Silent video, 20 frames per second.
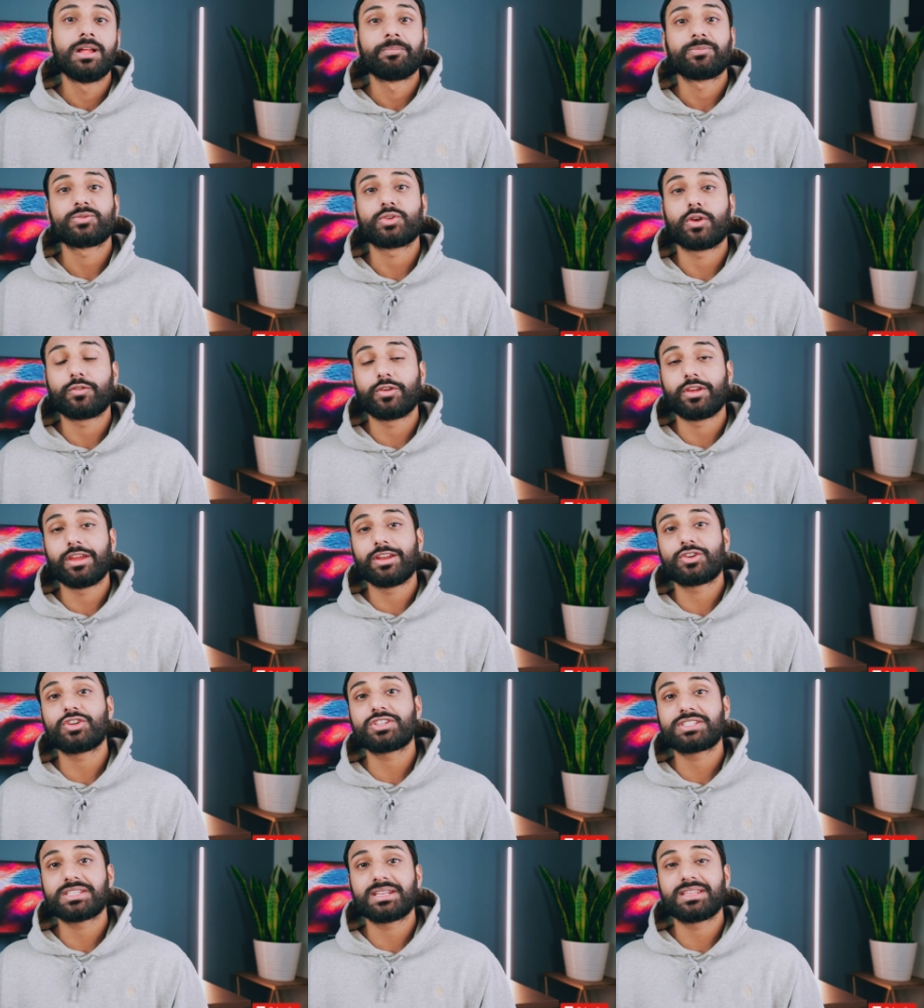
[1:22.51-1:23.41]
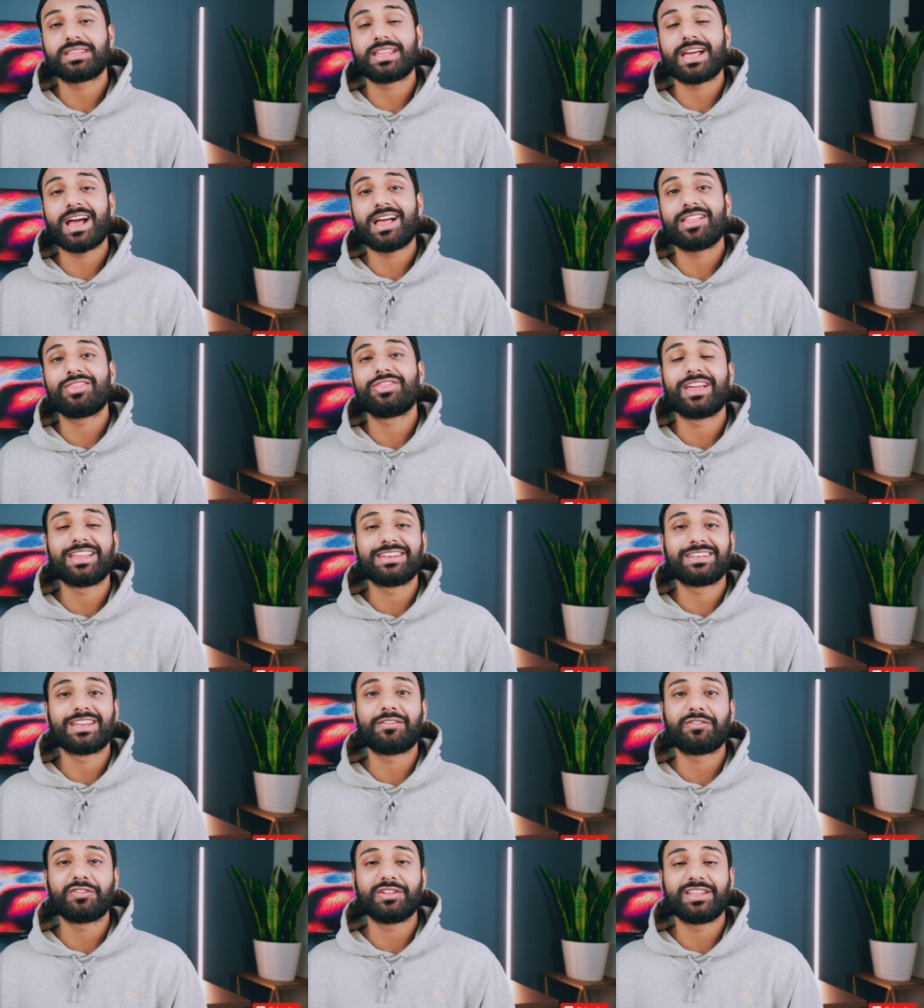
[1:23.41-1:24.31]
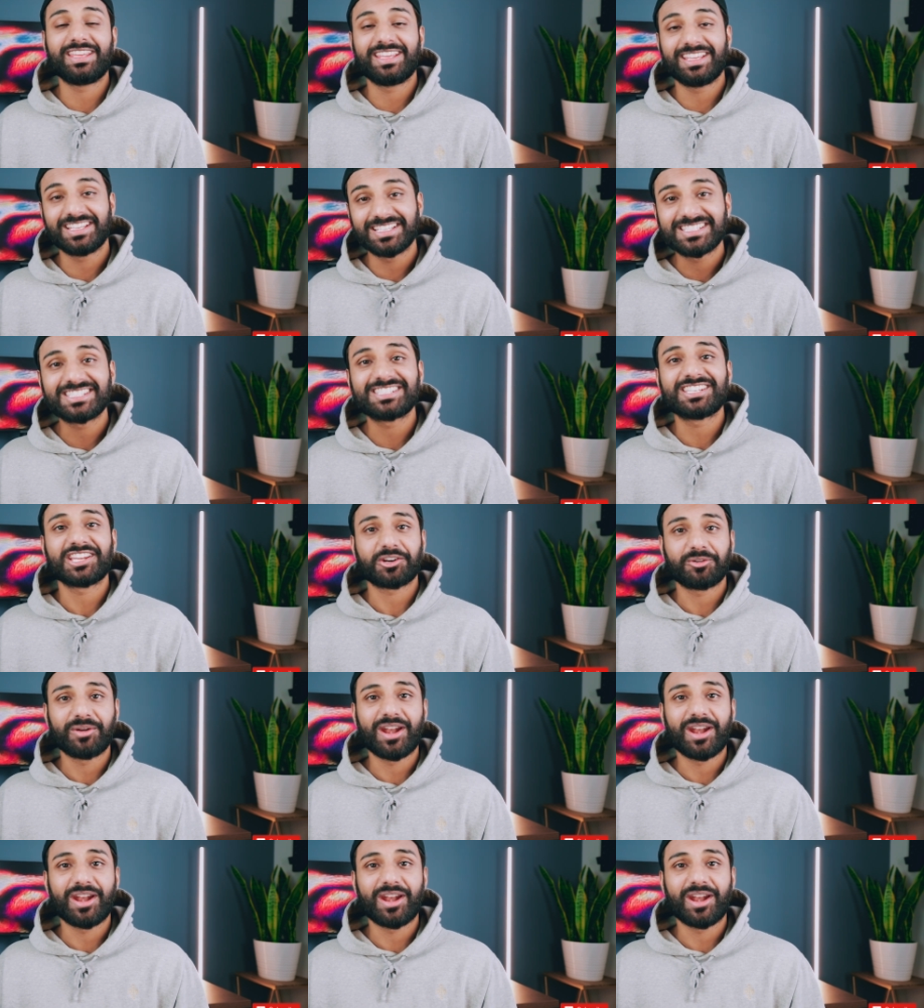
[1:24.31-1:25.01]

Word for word: So if you're interested in that, then definitely stick